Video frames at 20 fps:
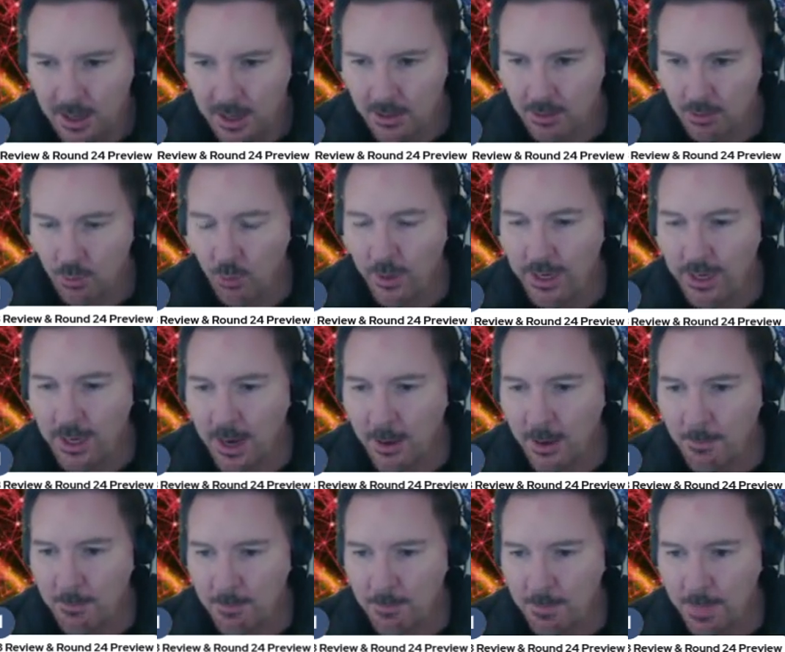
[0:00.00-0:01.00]
we
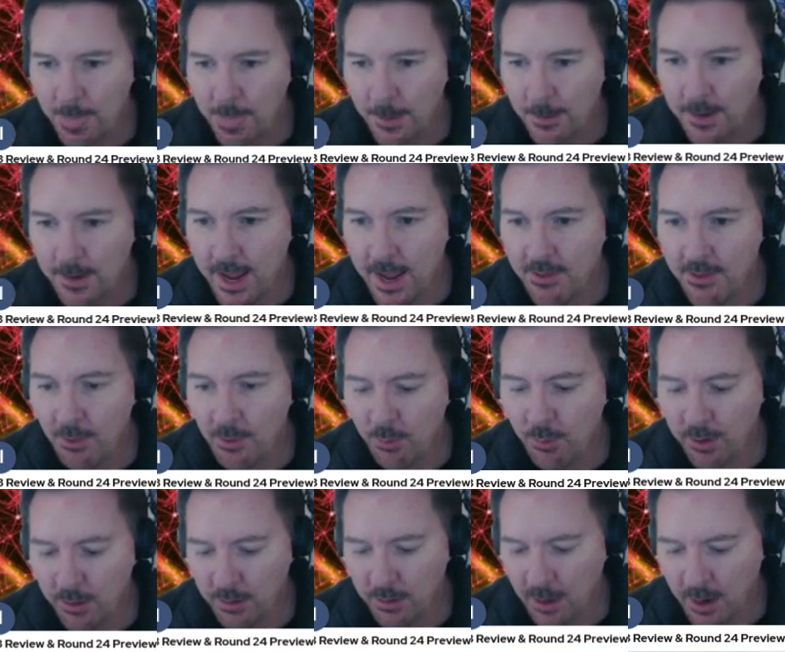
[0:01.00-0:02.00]
now that
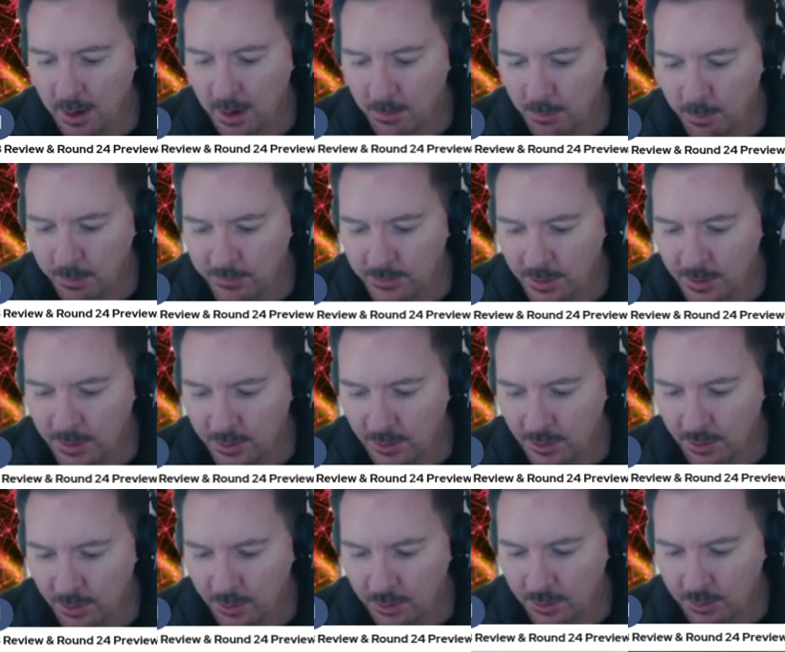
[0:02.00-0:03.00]
we've turned
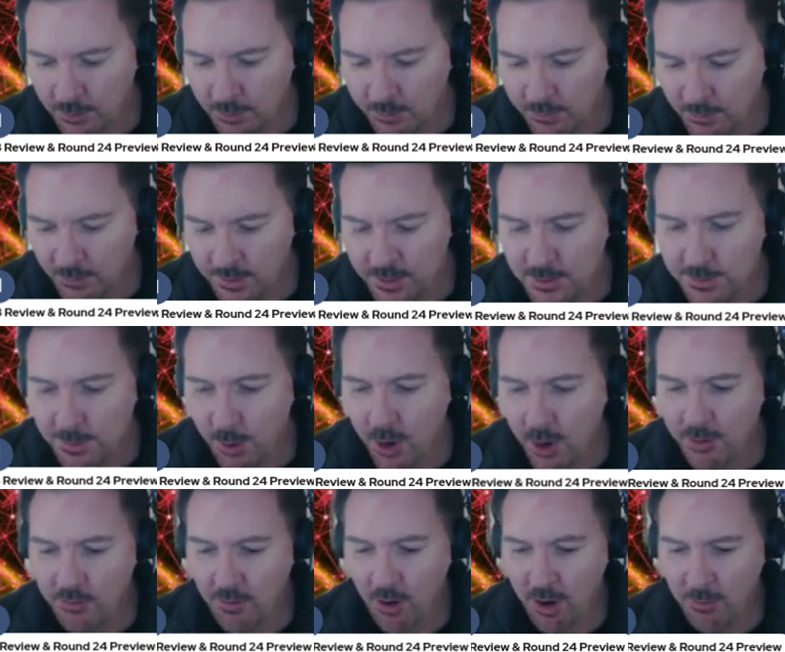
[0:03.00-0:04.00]
on, we've got the
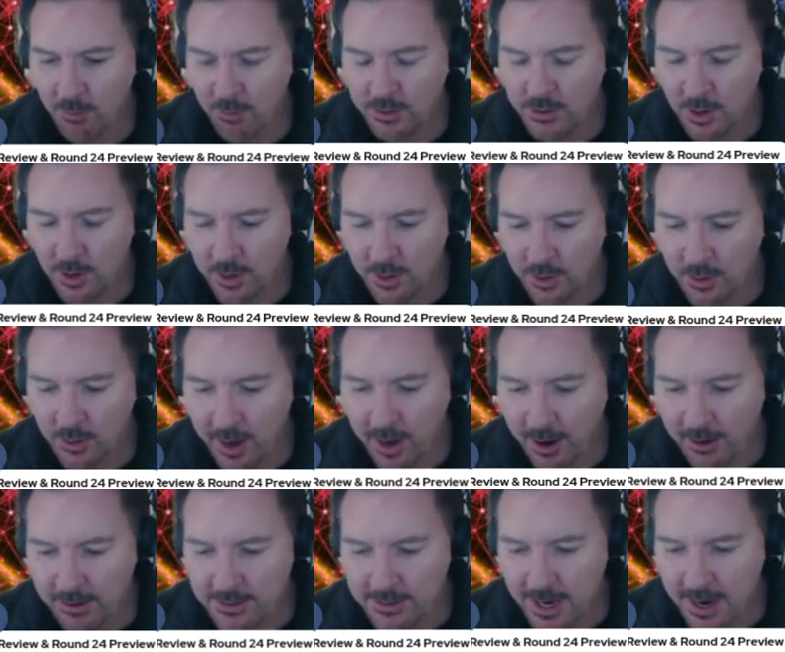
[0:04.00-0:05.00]
spine right, and we're turning on
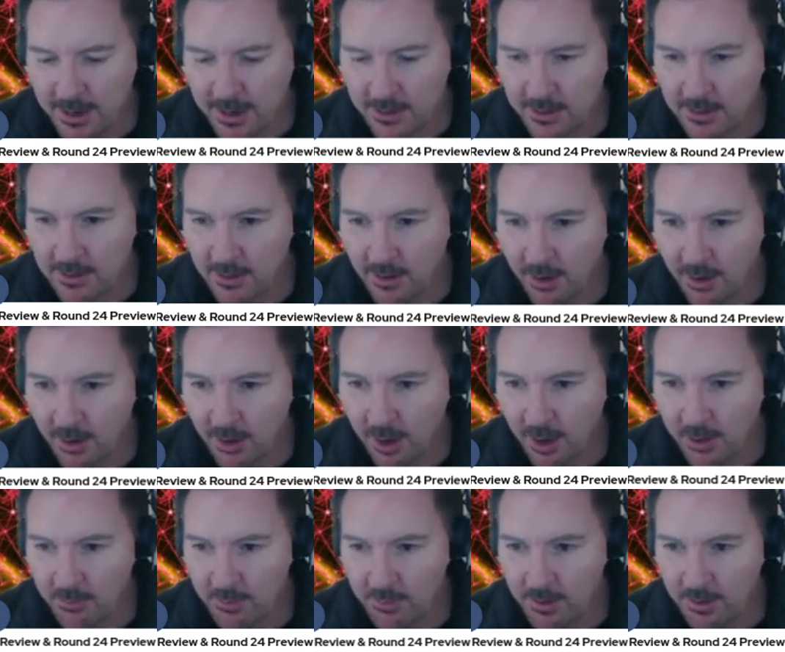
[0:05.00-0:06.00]
our attack.
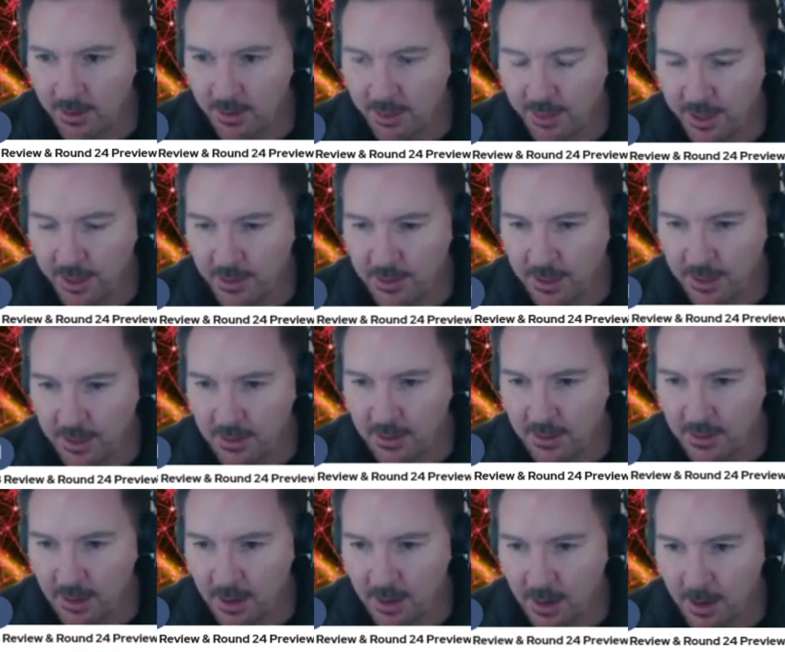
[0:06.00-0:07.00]
I really think that
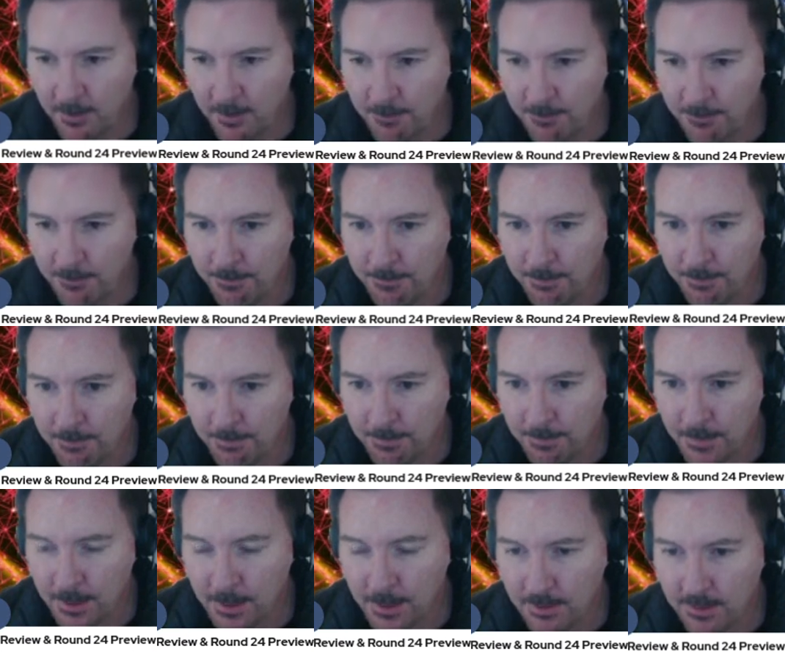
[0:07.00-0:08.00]

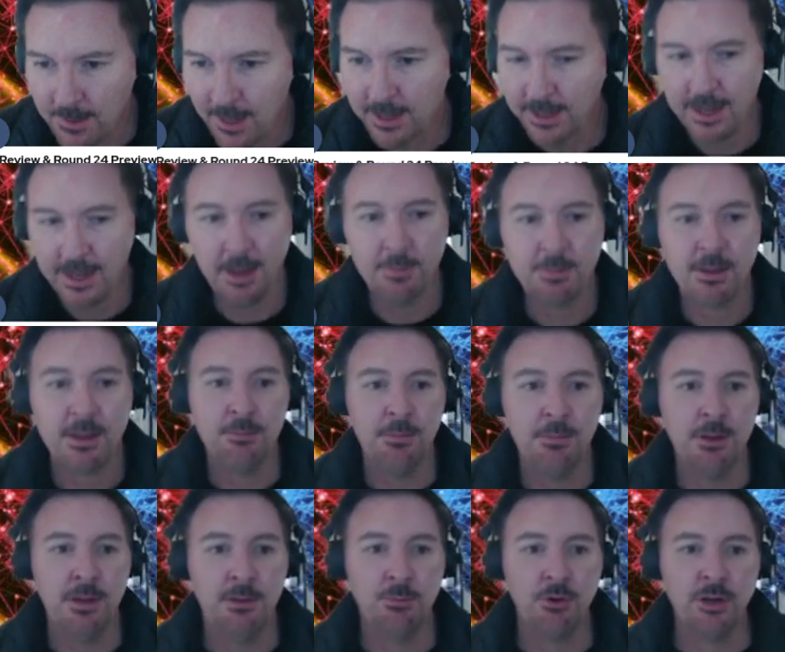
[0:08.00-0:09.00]
that gap can
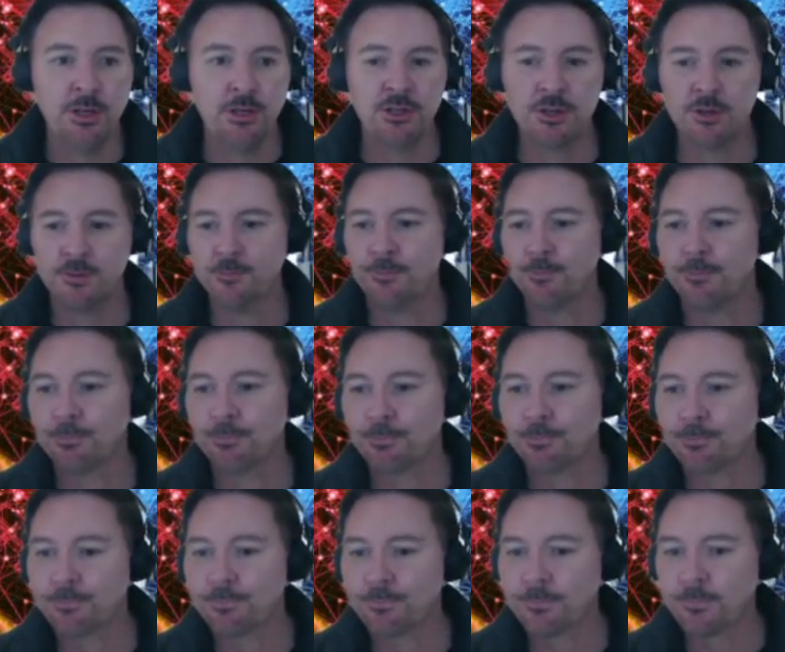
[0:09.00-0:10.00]
be bridged.
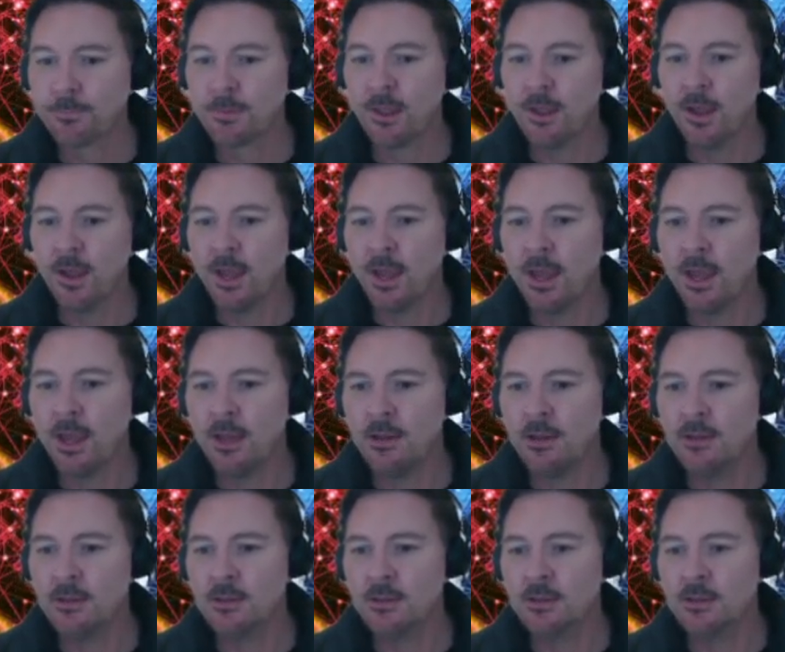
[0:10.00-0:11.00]
And